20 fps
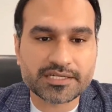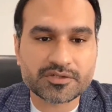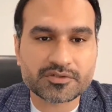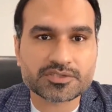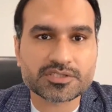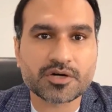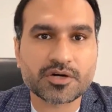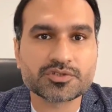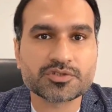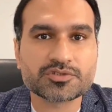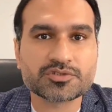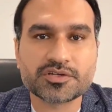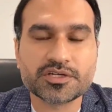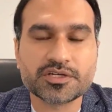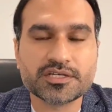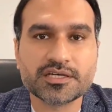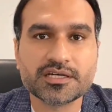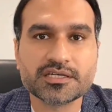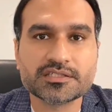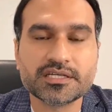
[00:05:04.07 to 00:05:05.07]
or South
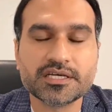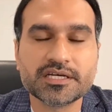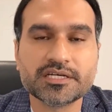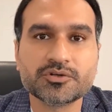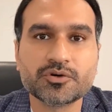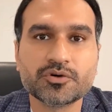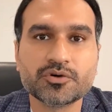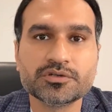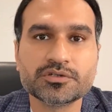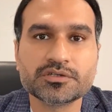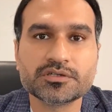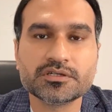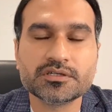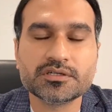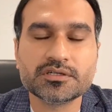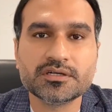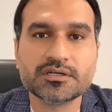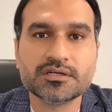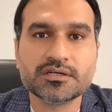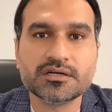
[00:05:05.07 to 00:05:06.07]
Australia, they don't
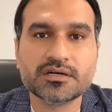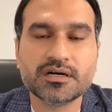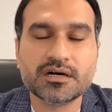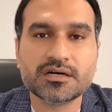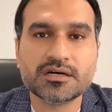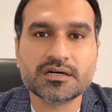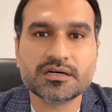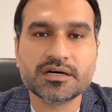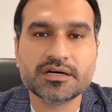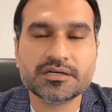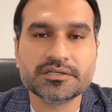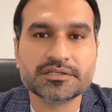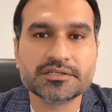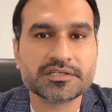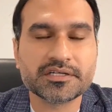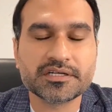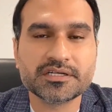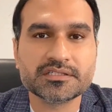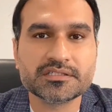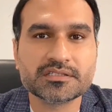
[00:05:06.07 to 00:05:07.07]

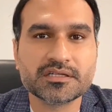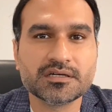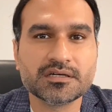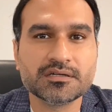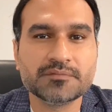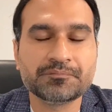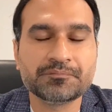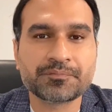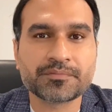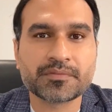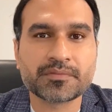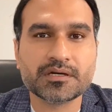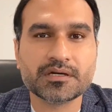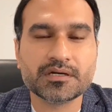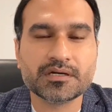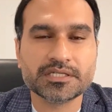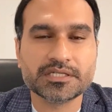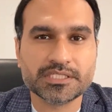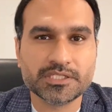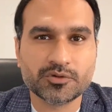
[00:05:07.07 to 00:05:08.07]
entertain the
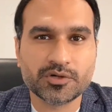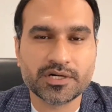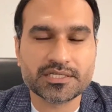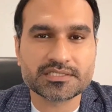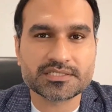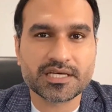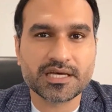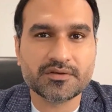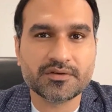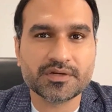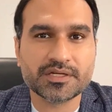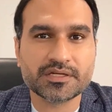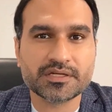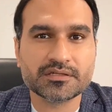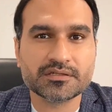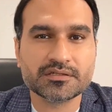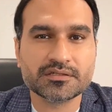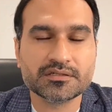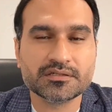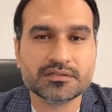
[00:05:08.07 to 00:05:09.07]
EOIs
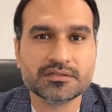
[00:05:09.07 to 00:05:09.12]
having,